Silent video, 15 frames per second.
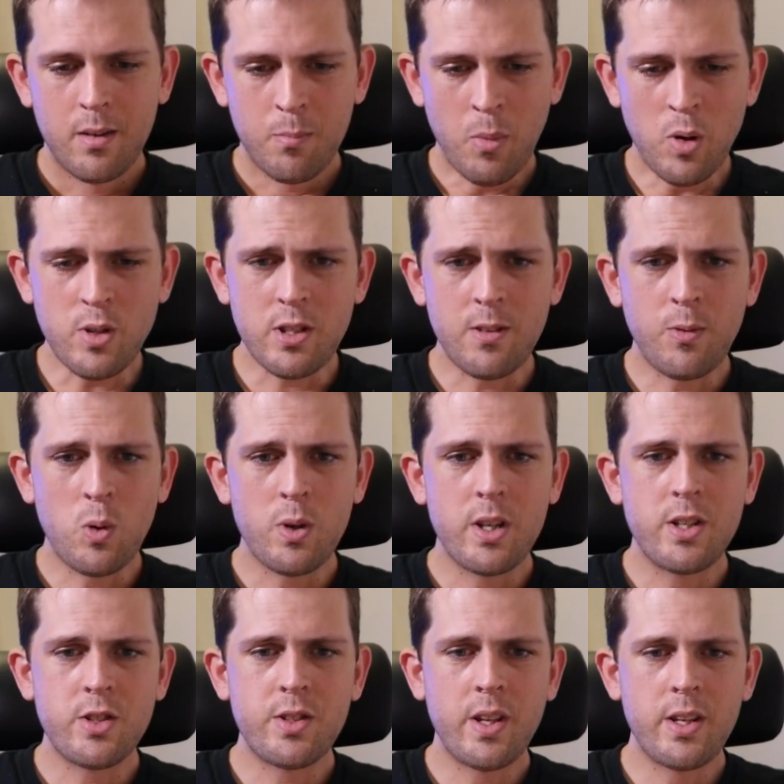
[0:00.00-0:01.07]
Most of all, you
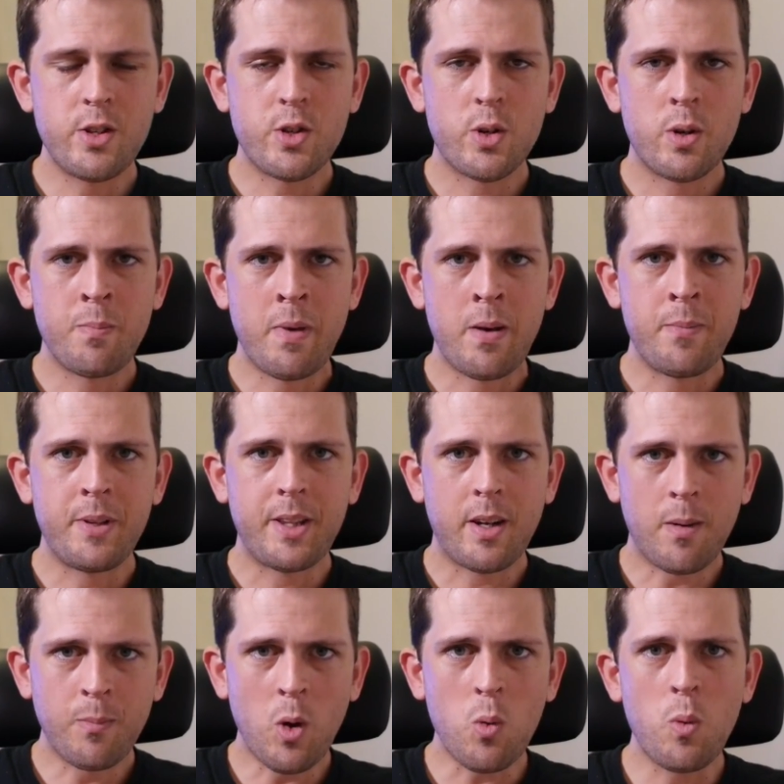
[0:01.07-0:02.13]
just need to remember that
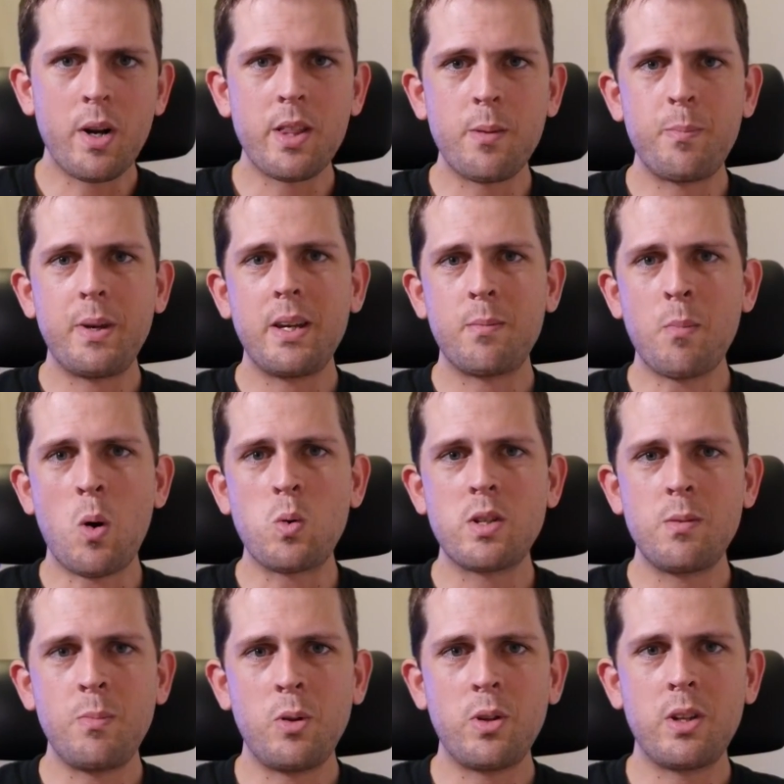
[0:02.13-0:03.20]
I'm not one of the big
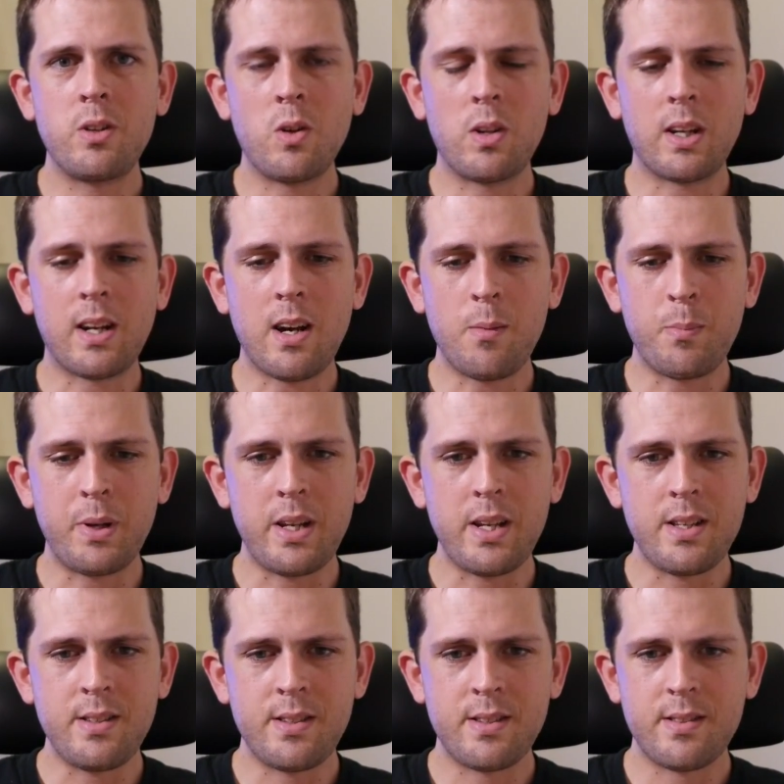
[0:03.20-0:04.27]
multi-million-dollar
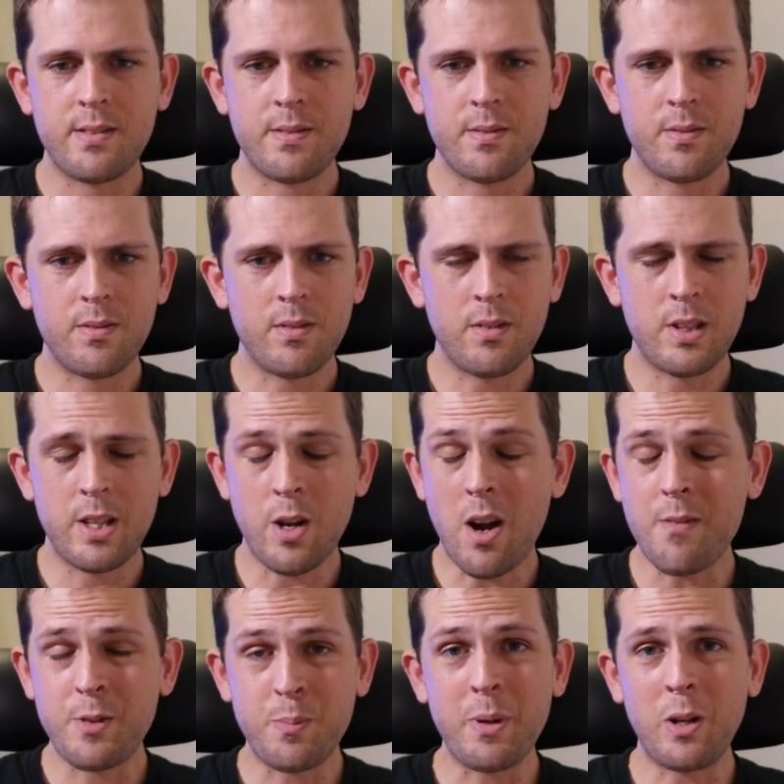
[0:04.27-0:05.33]
companies that
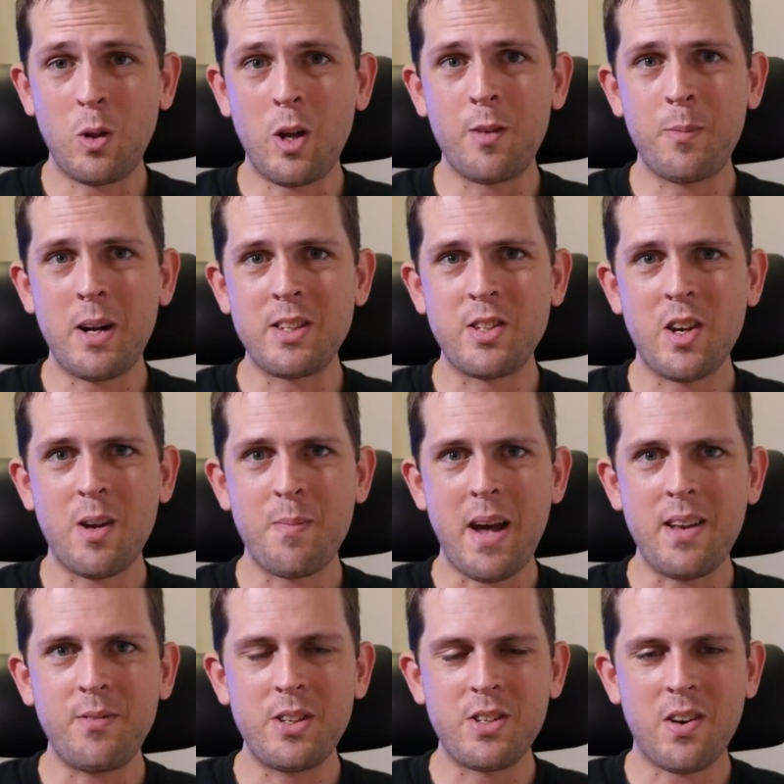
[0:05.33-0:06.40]
I've spent a lot of my time
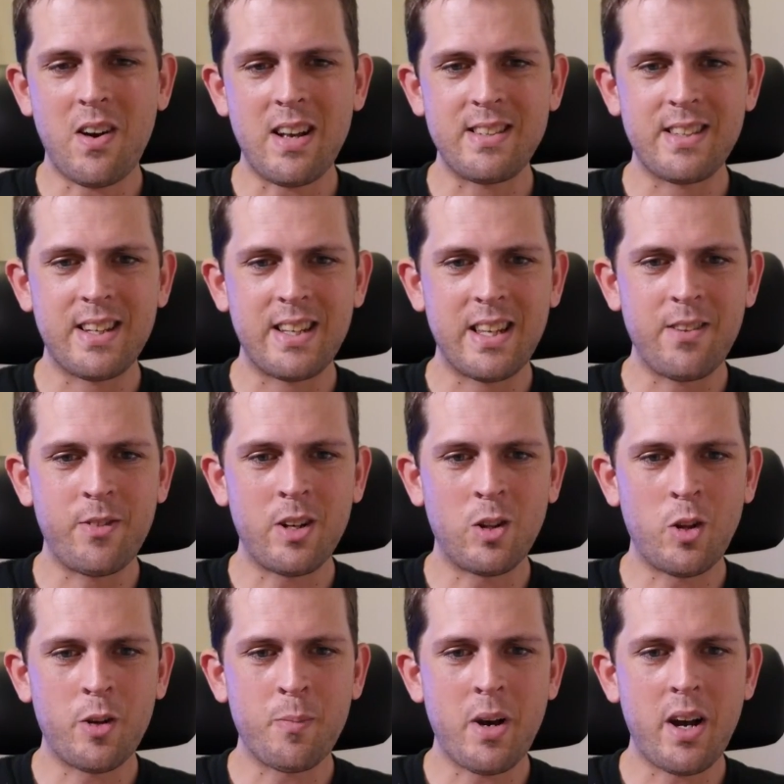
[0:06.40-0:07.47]
advertising and given a
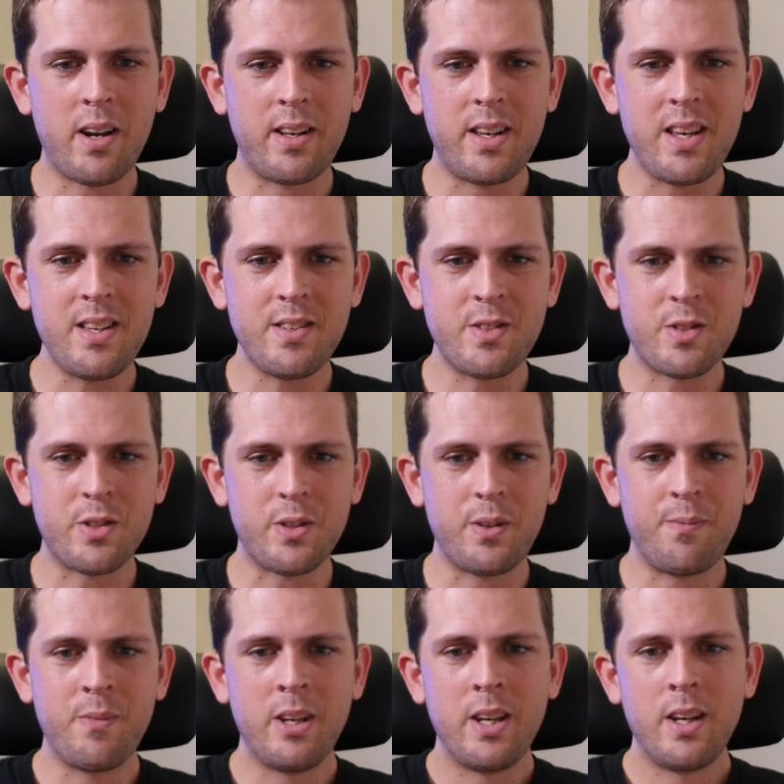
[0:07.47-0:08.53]
lot of my ideas to.
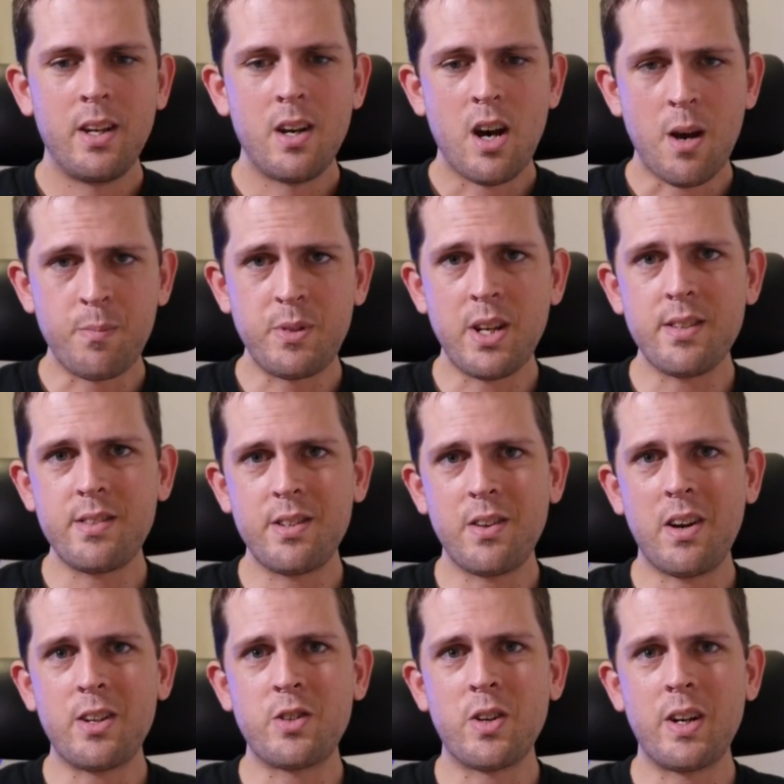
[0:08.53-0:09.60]
I'm just a
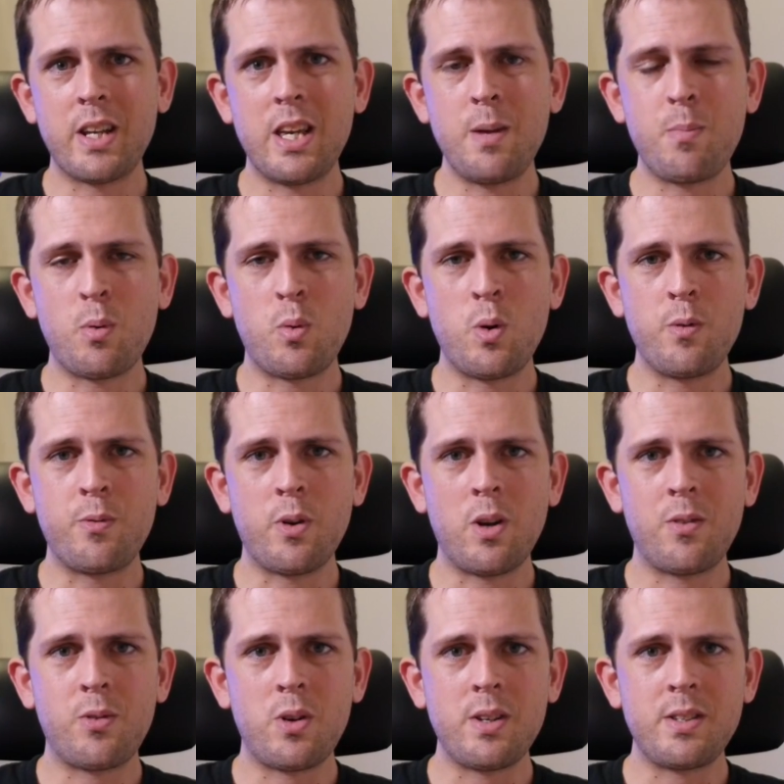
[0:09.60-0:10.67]
guy trying to keep a roof
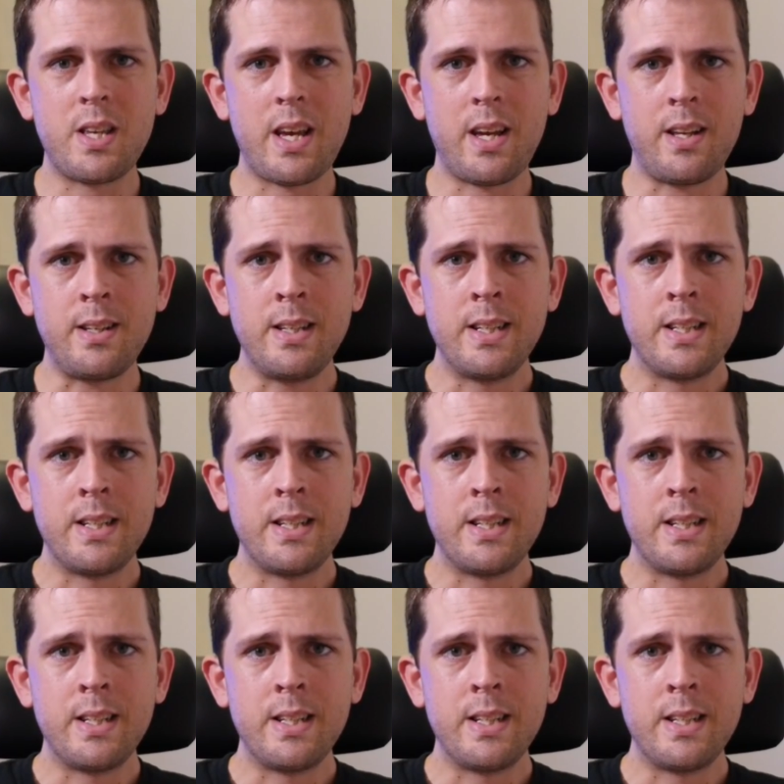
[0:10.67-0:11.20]
over his head,